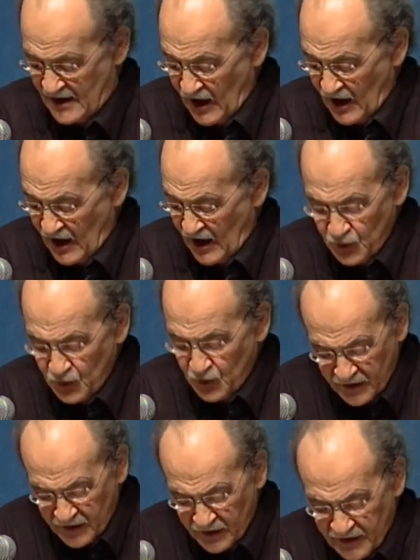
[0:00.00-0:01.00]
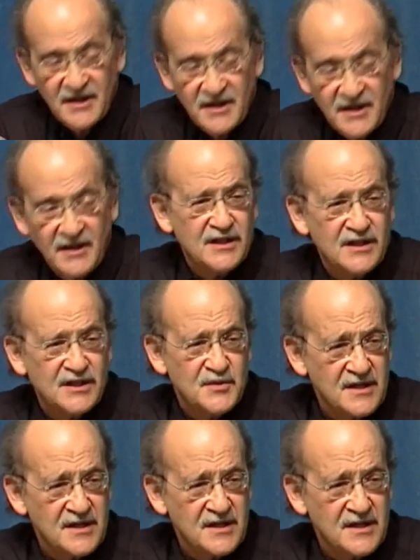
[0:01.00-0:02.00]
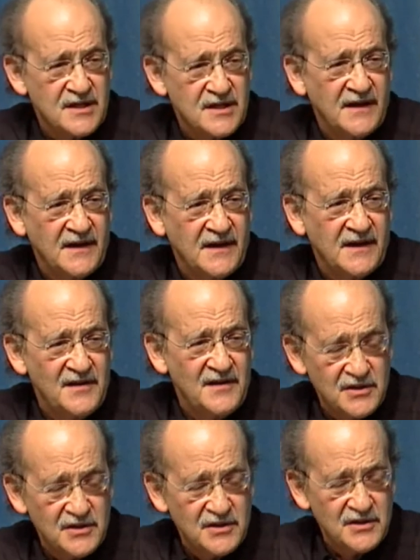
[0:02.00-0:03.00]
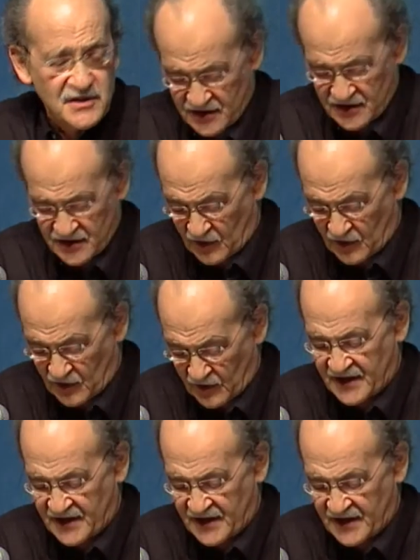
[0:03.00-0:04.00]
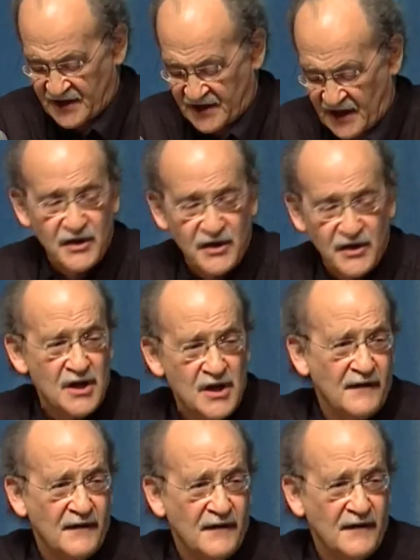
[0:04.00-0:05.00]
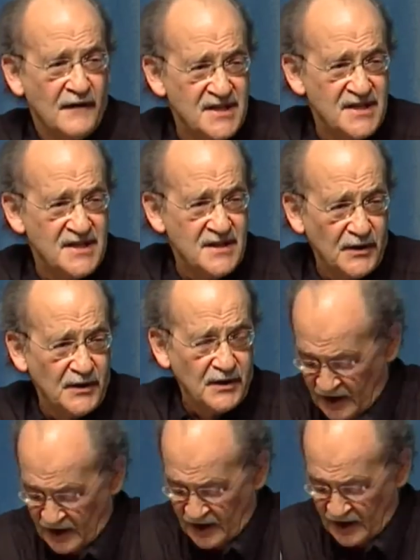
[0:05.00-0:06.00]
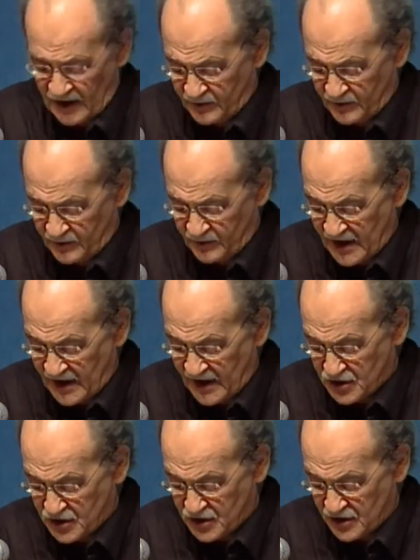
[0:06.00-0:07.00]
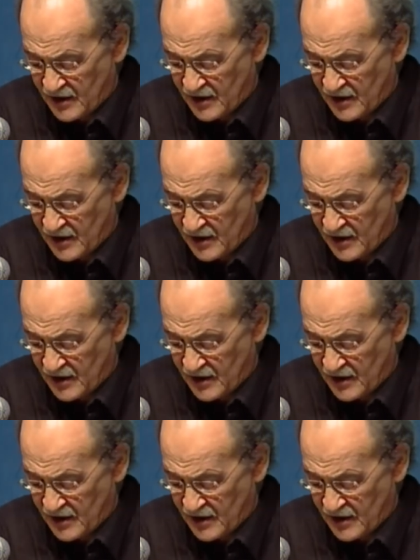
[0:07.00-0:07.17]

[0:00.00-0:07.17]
nor does it express a fictitious historical stage of simple commodity production